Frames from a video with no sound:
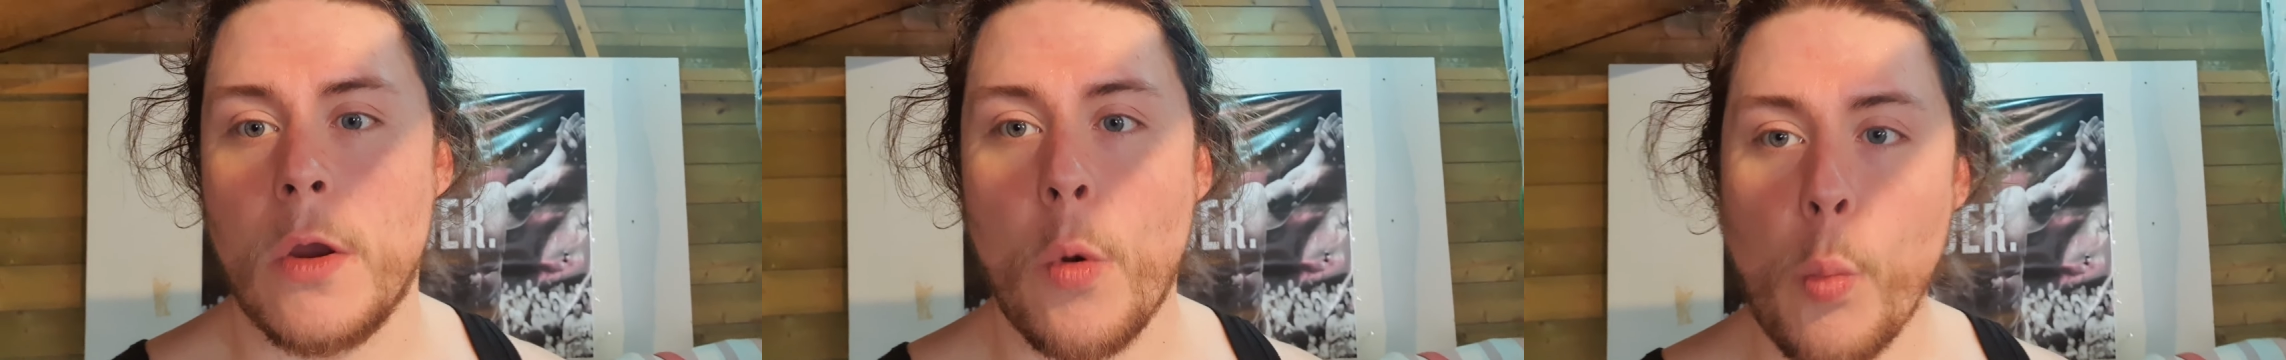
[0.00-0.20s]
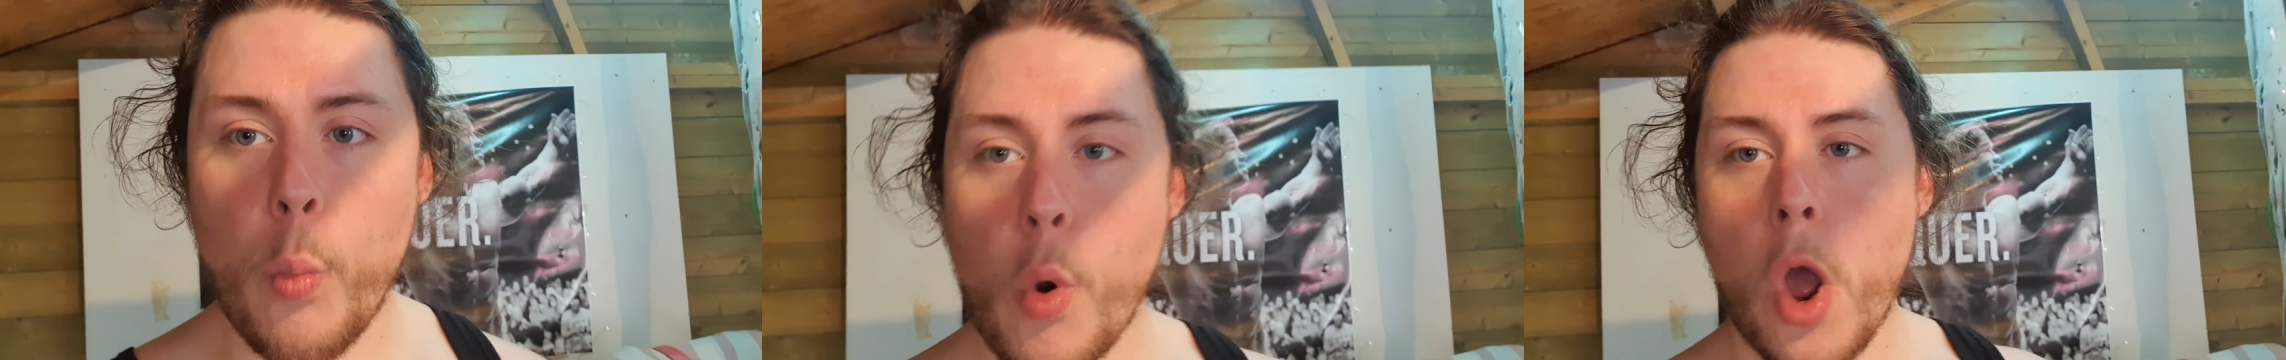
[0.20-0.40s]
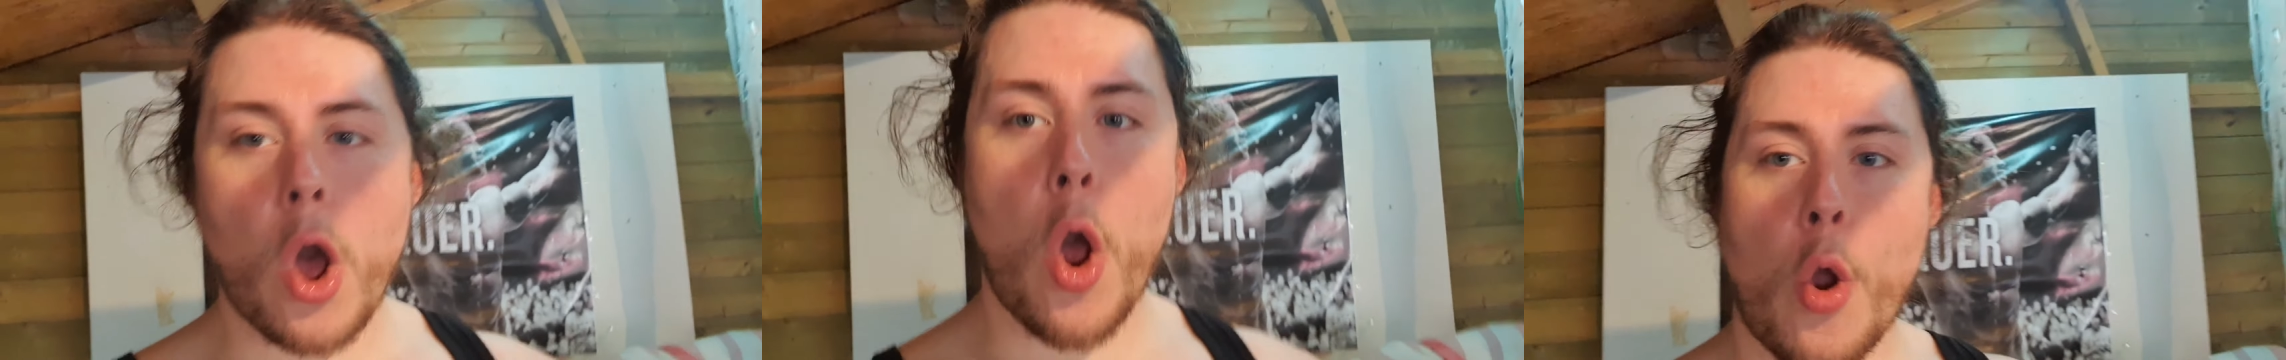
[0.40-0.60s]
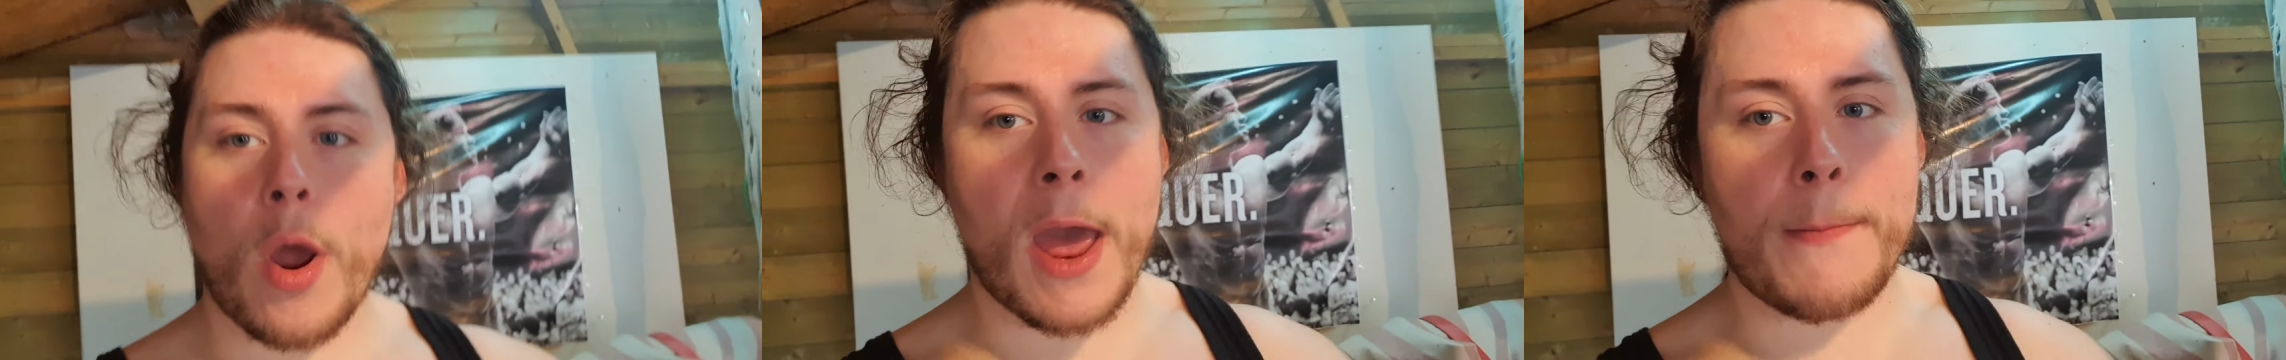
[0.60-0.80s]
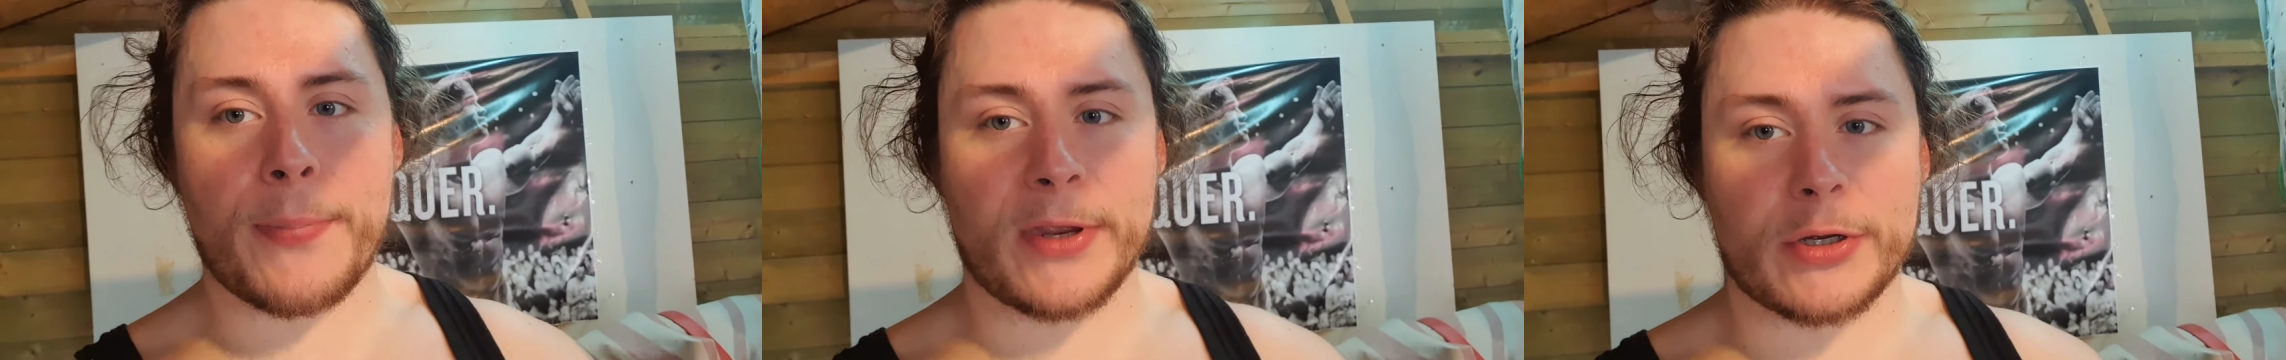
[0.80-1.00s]
whoa,
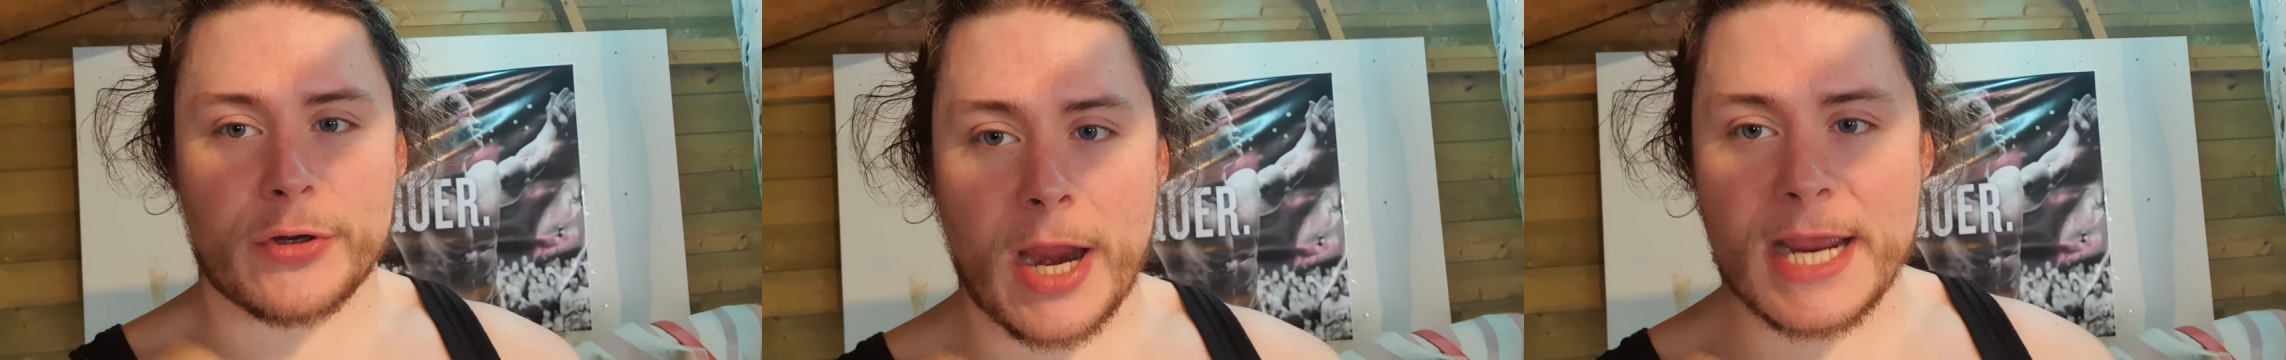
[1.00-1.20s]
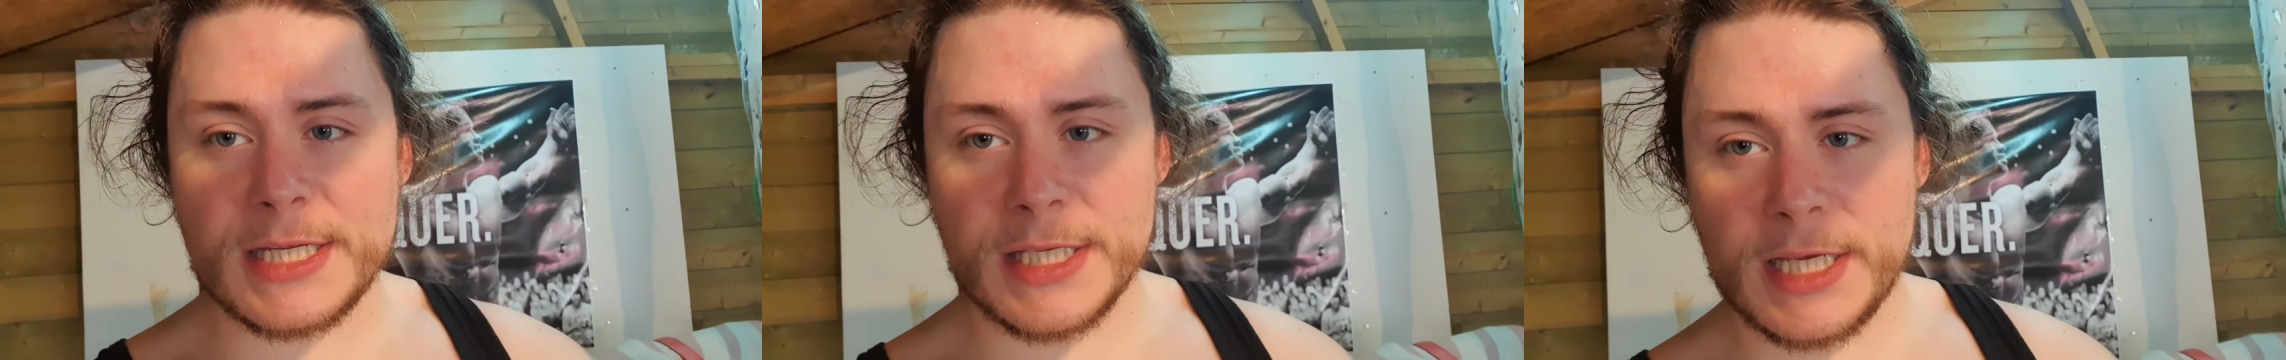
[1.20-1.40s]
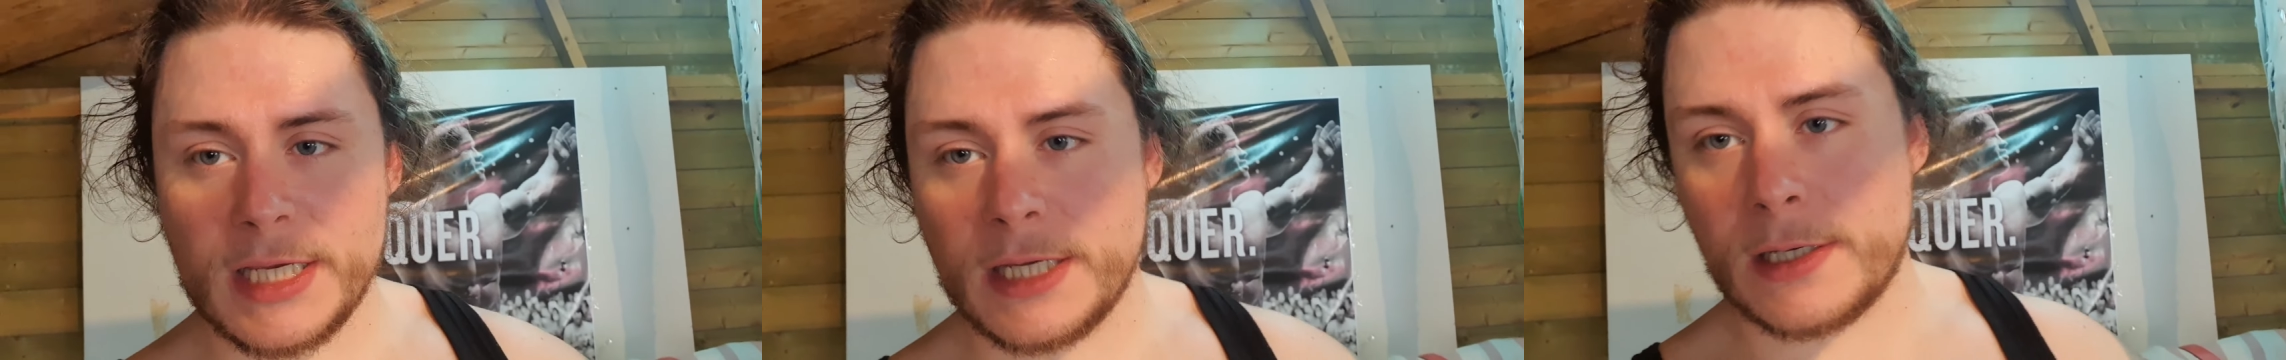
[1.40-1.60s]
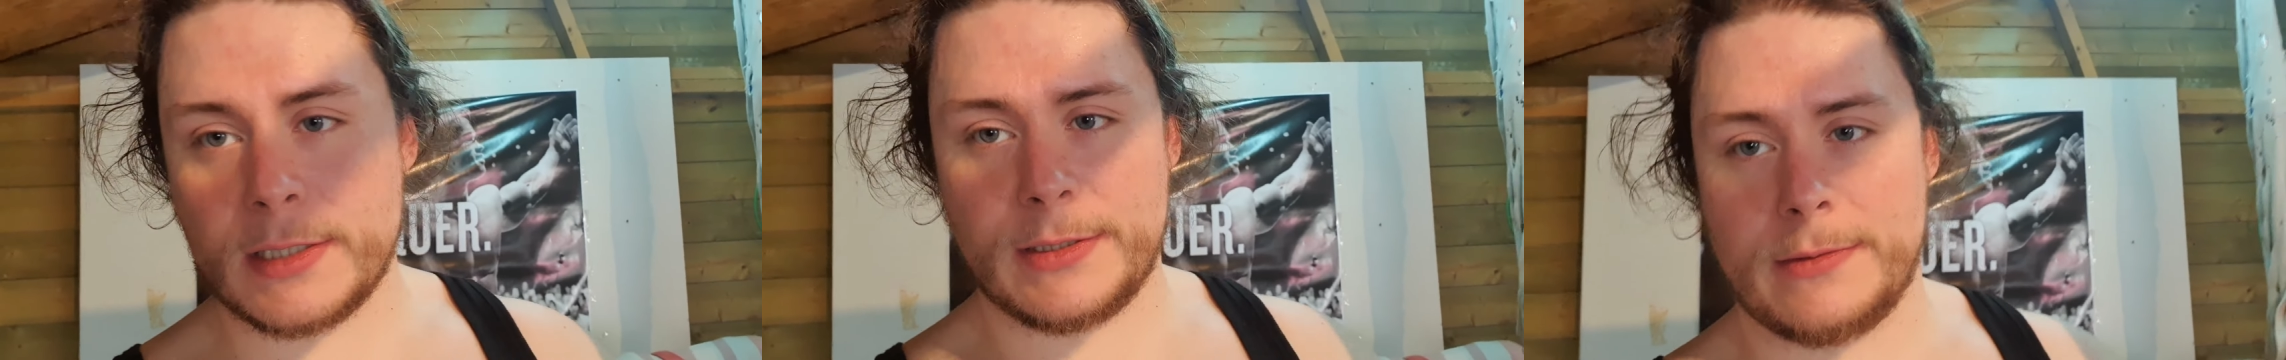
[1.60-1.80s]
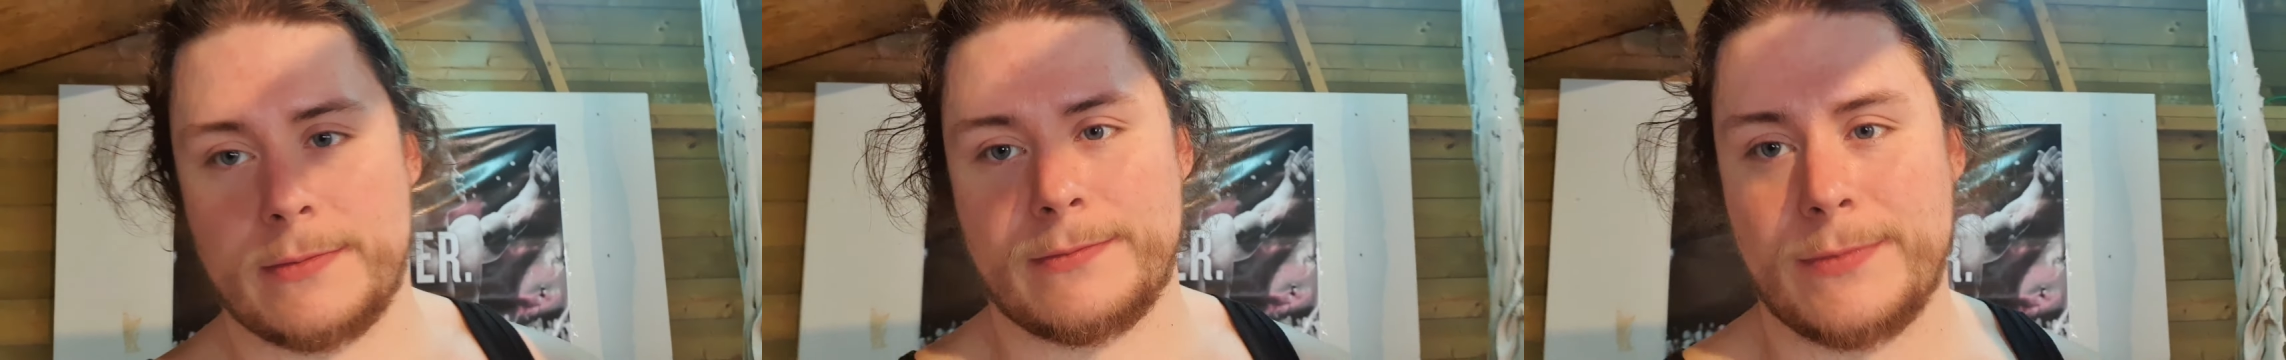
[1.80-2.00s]
epic
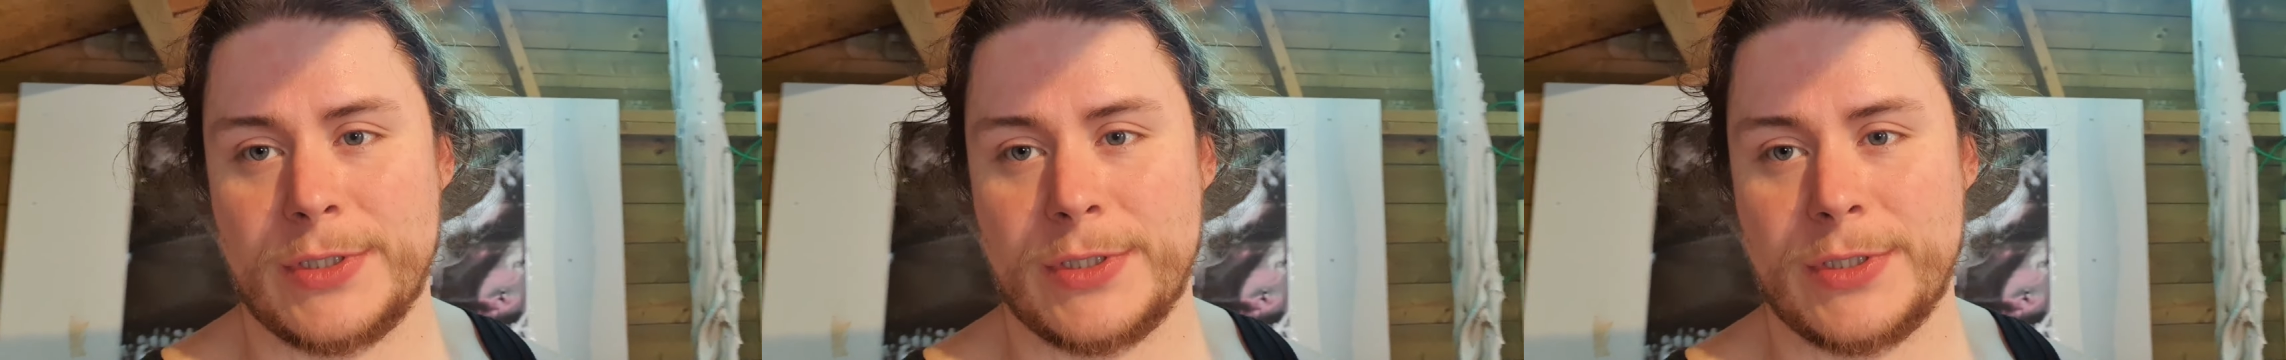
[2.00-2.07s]
crazy,